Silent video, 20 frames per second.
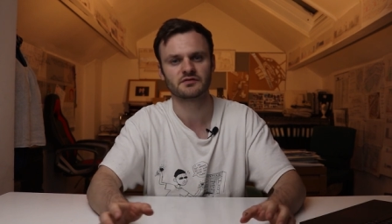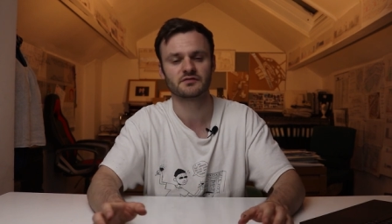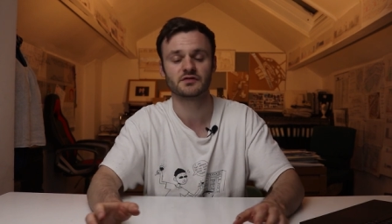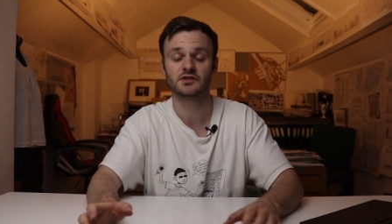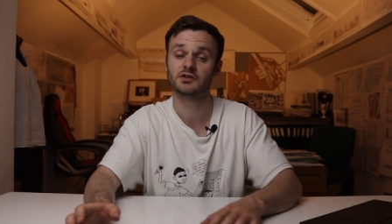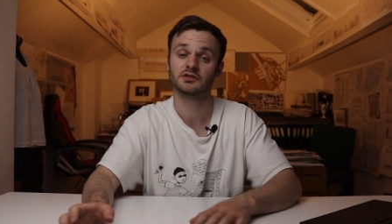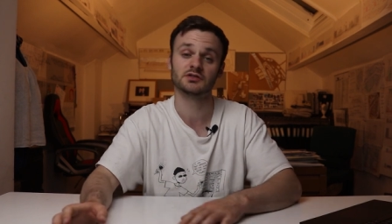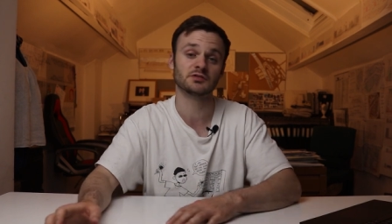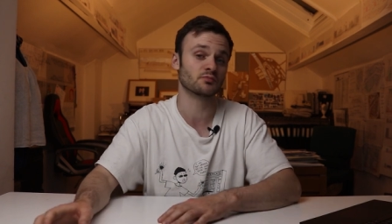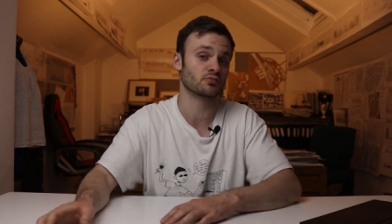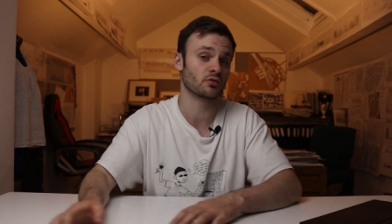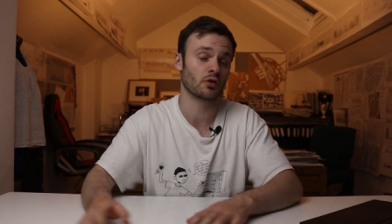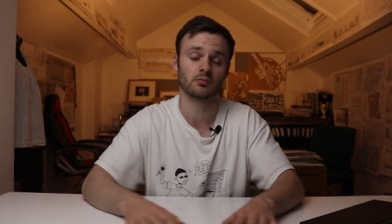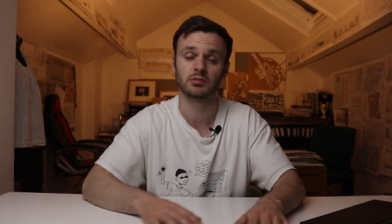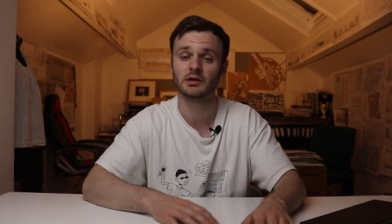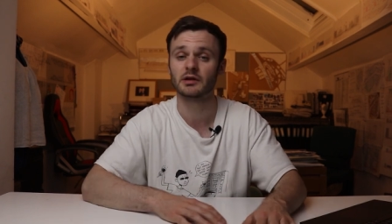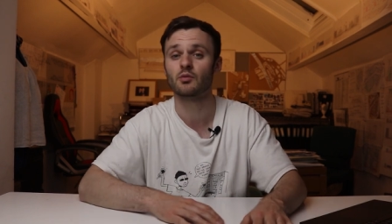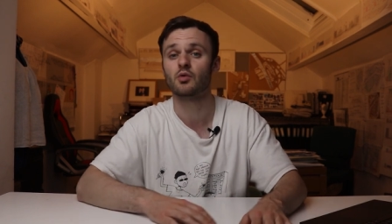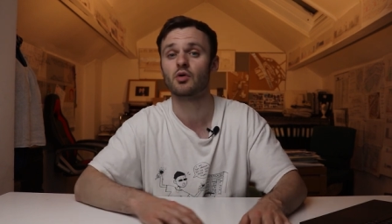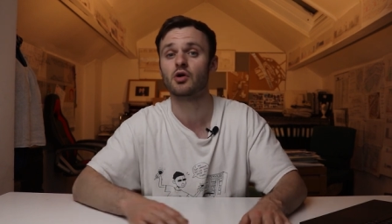If you
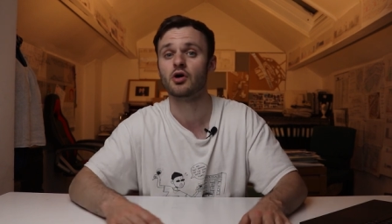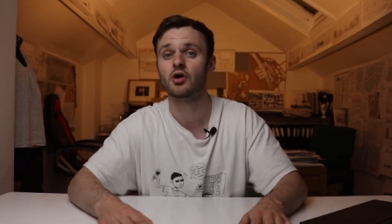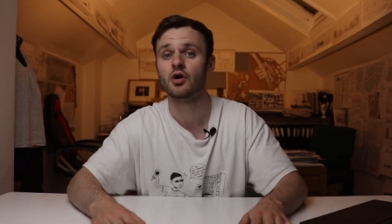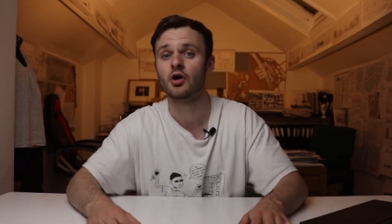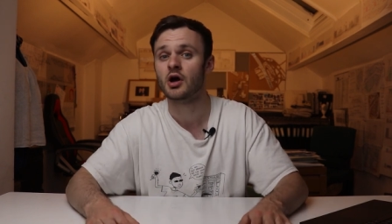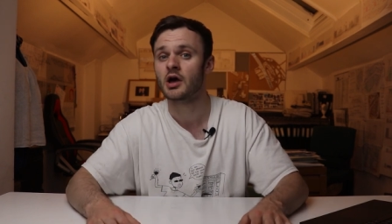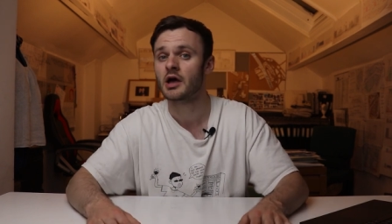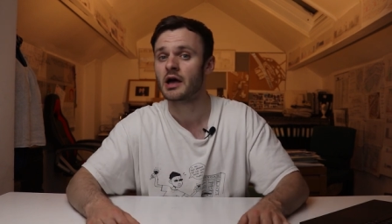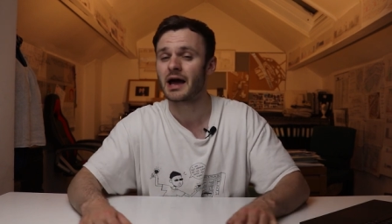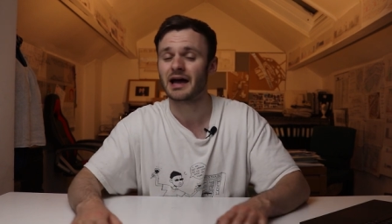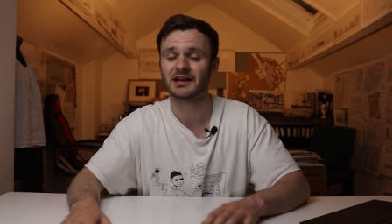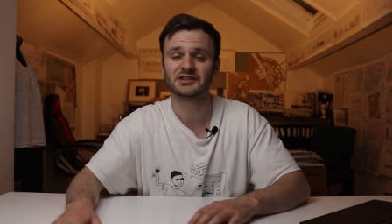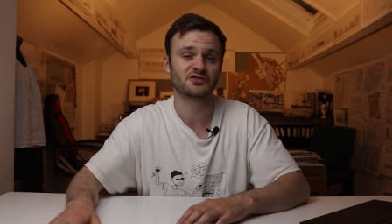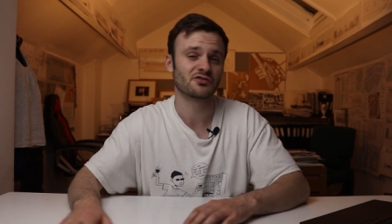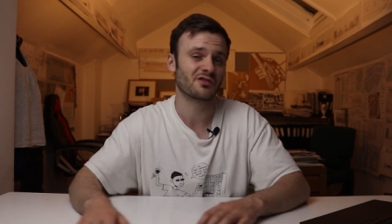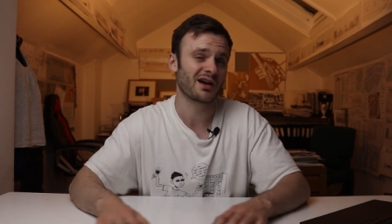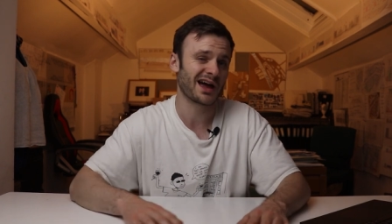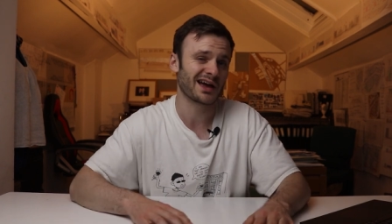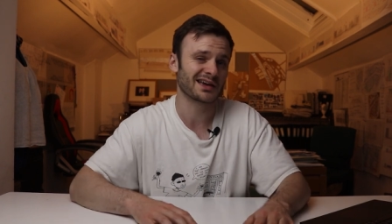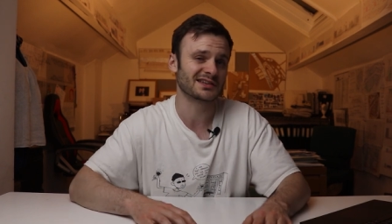probably were had
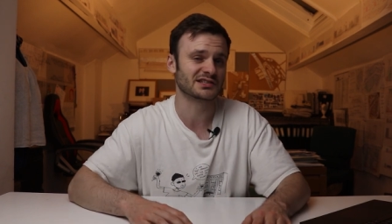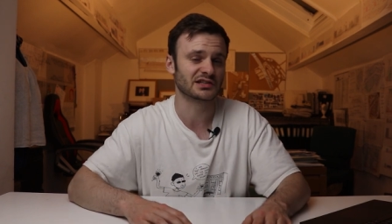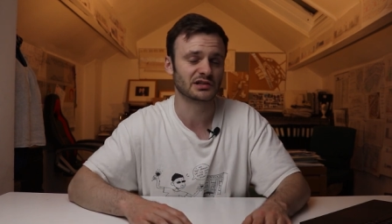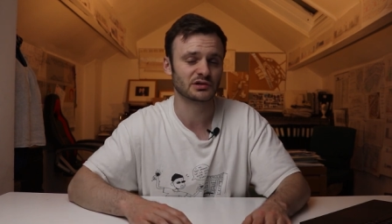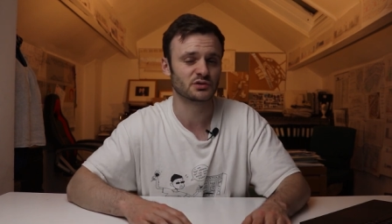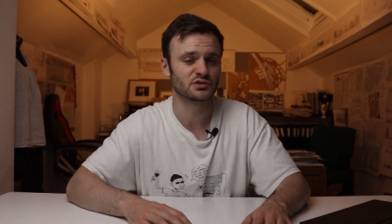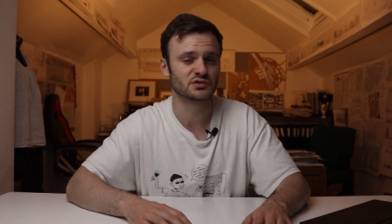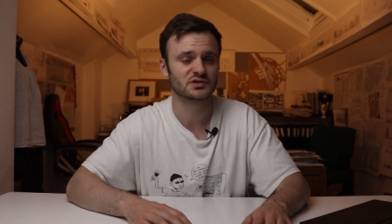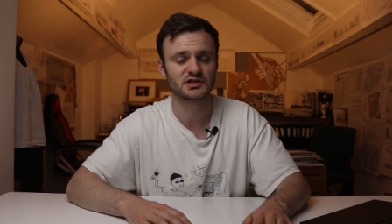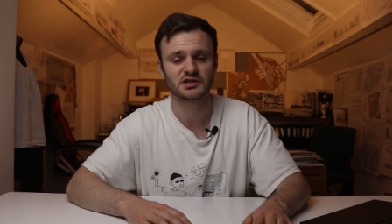your eyes glued